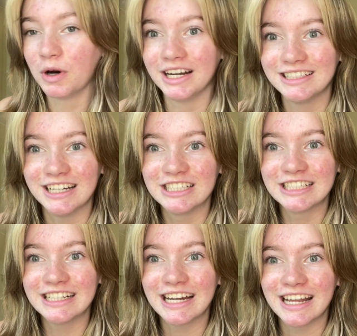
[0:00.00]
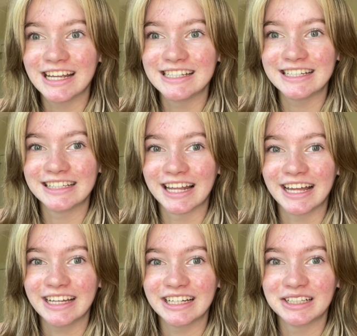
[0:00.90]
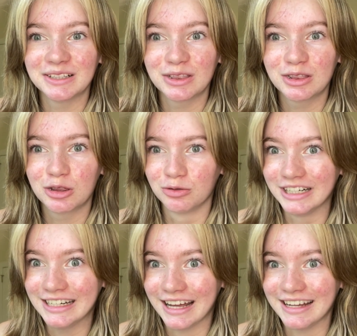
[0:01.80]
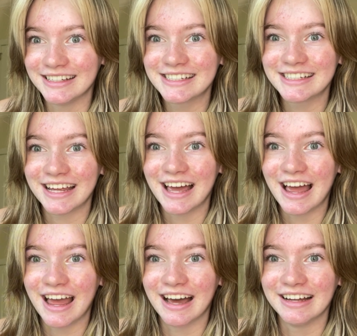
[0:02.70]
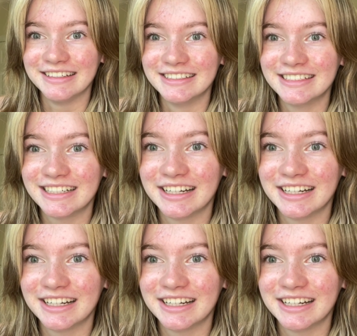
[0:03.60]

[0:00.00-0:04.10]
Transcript: Orientation is in like 3 days and